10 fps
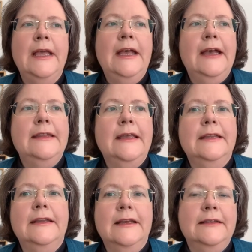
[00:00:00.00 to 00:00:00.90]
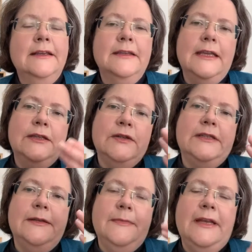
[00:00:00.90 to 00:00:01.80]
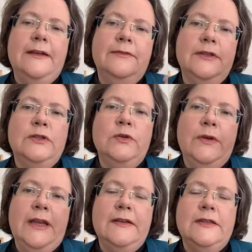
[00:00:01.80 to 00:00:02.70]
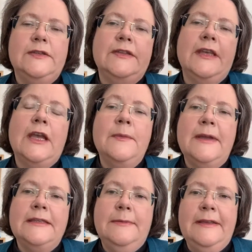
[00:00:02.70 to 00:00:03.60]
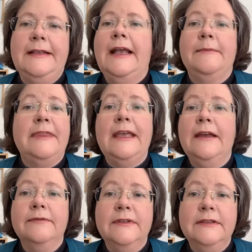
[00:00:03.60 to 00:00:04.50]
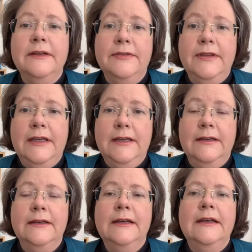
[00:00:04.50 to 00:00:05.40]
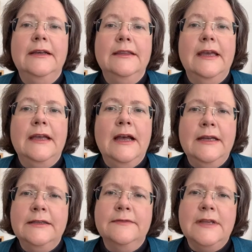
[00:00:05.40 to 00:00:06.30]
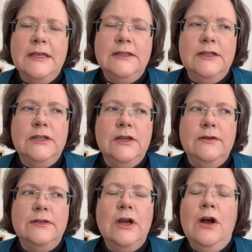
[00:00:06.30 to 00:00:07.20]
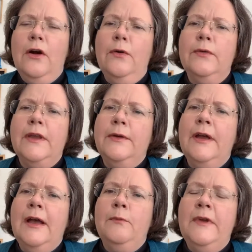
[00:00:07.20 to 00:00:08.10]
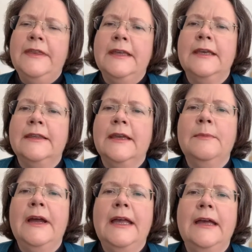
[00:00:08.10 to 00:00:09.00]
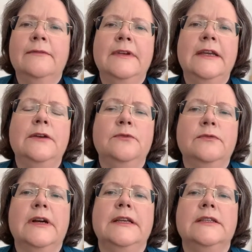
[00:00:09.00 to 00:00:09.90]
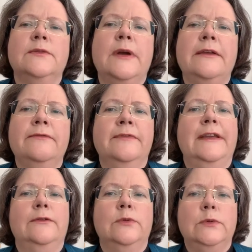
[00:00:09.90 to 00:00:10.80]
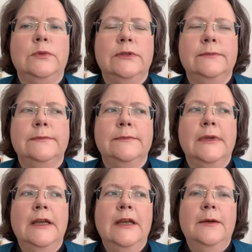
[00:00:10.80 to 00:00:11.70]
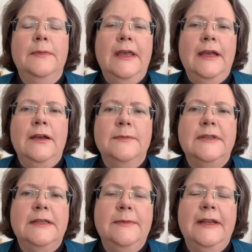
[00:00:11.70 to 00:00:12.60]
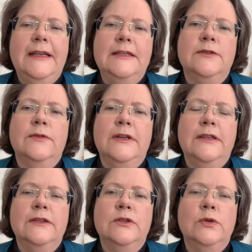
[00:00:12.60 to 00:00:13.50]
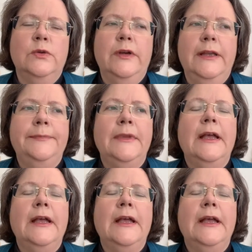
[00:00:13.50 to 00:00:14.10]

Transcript: And then another interesting bit of the story goes on. So they go back to Bethlehem and they have nothing. They're kind of destitute. Although we think they might have legal right to a field. That comes in a bit later on in the story.